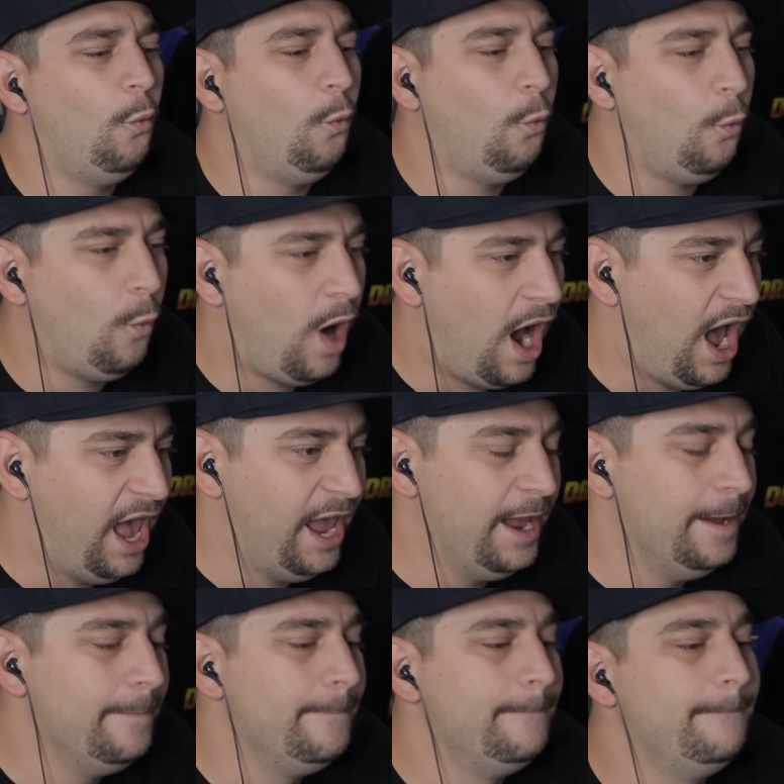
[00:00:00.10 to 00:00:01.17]
Why?
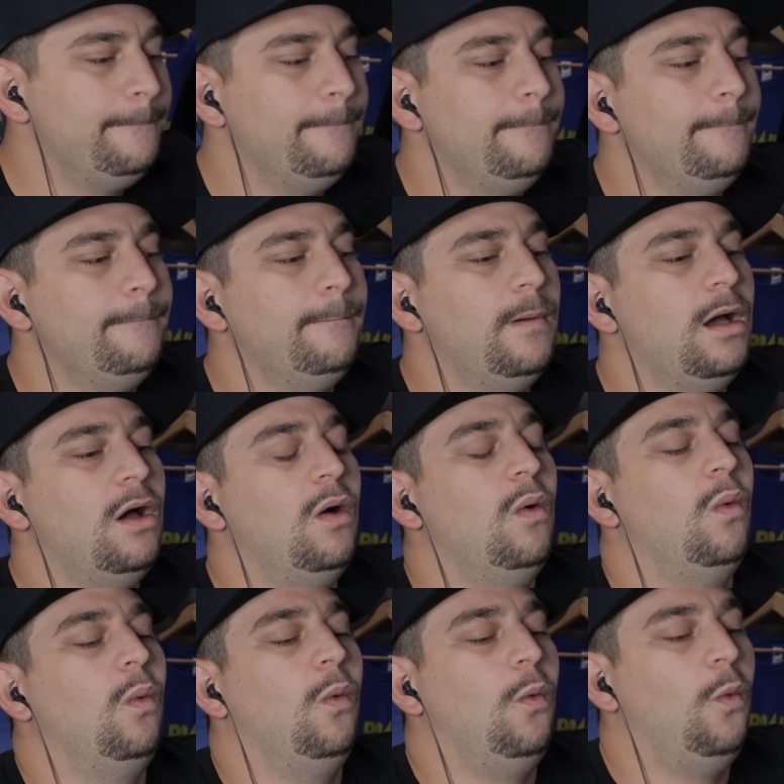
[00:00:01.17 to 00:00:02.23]

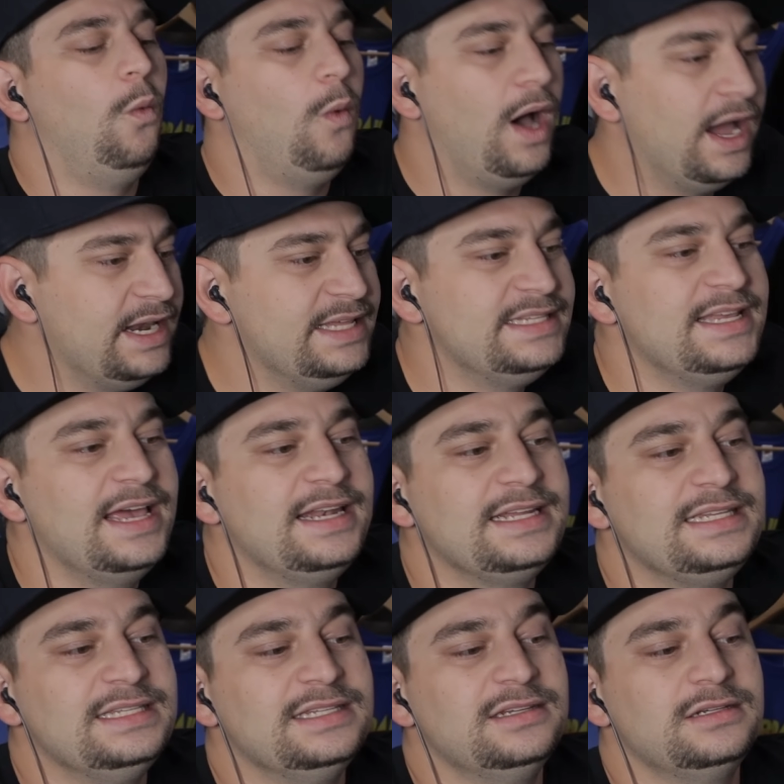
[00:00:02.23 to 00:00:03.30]
Why does that
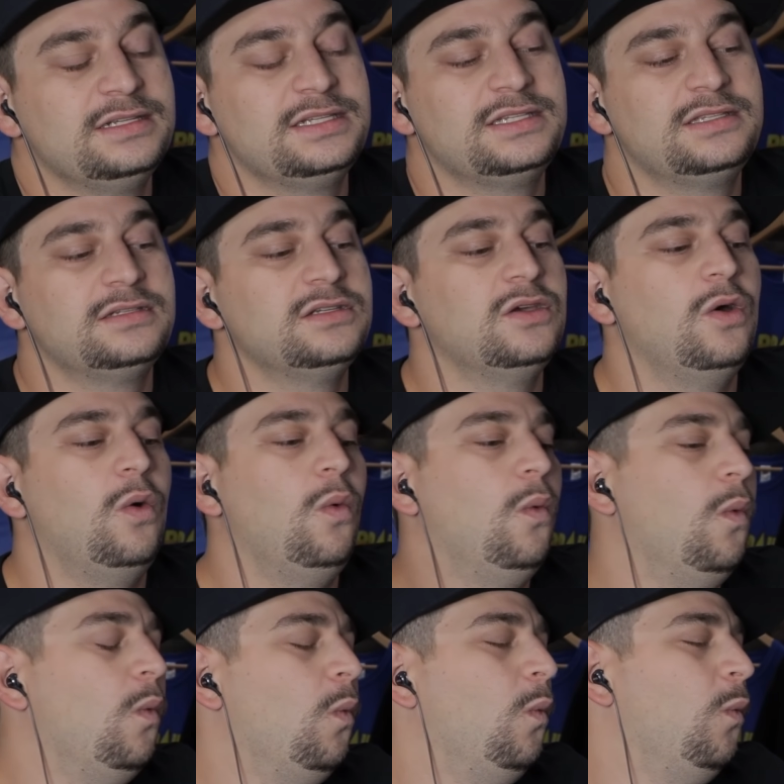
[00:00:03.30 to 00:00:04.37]
exist?
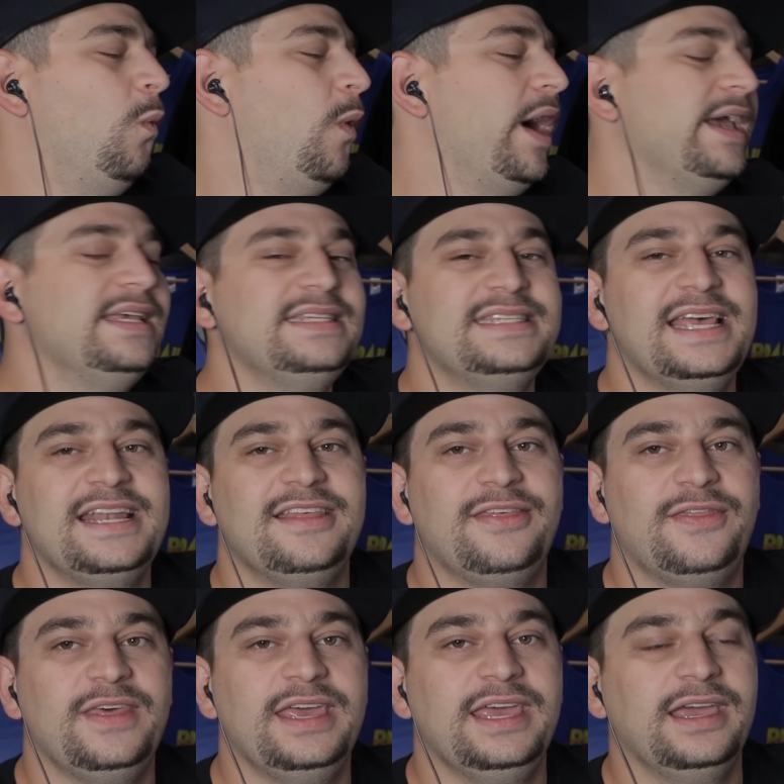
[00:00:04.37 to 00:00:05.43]
Why is that a
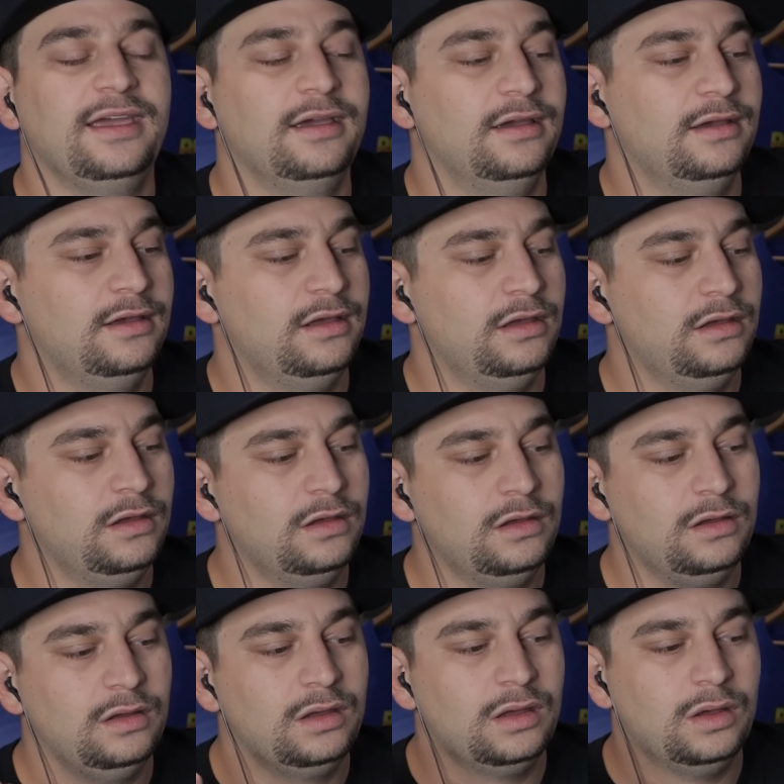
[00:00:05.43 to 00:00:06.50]
thing?
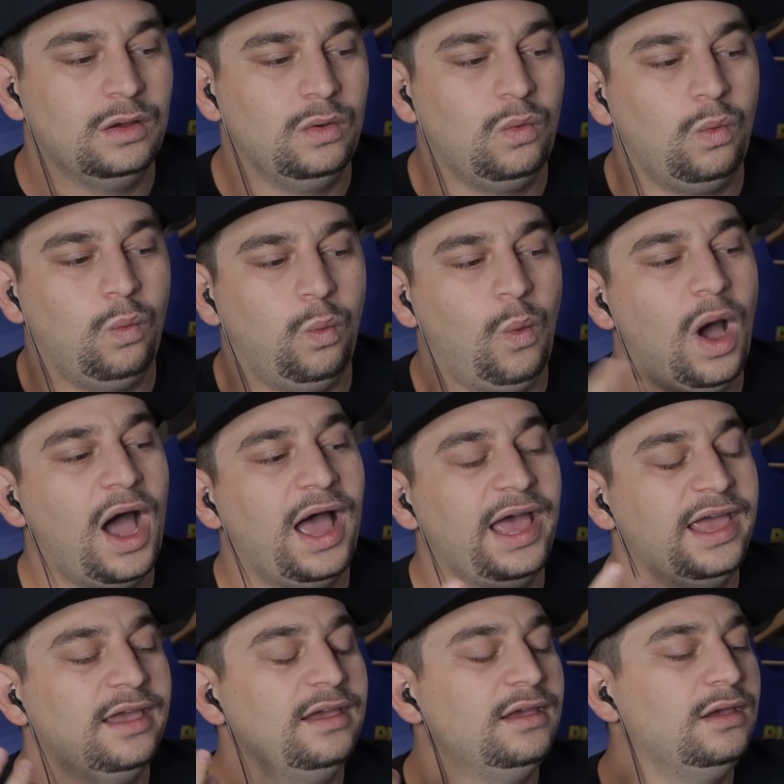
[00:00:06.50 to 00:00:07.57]

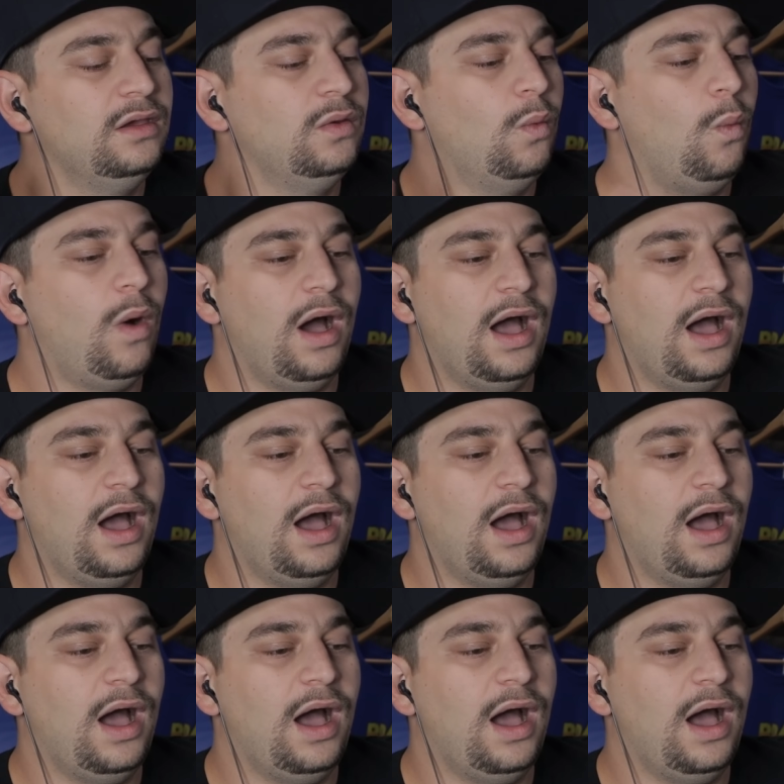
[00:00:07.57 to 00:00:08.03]
Why?